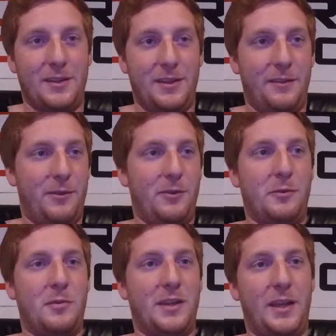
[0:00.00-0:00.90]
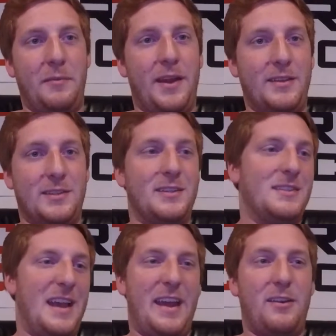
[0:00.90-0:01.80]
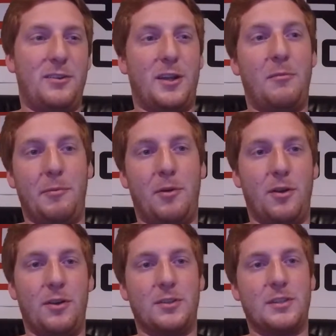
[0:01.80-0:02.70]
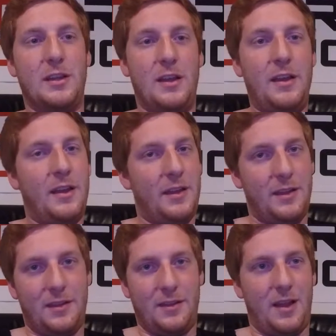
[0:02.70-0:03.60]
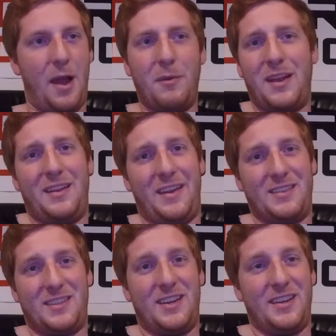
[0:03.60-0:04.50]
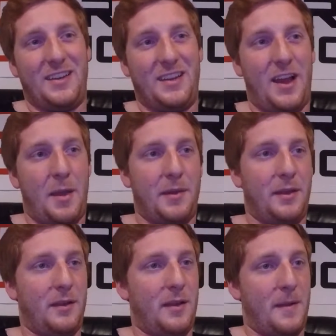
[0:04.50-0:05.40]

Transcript: if you just want to keep it as is, add on a couple parts, I would get the SI. I mean,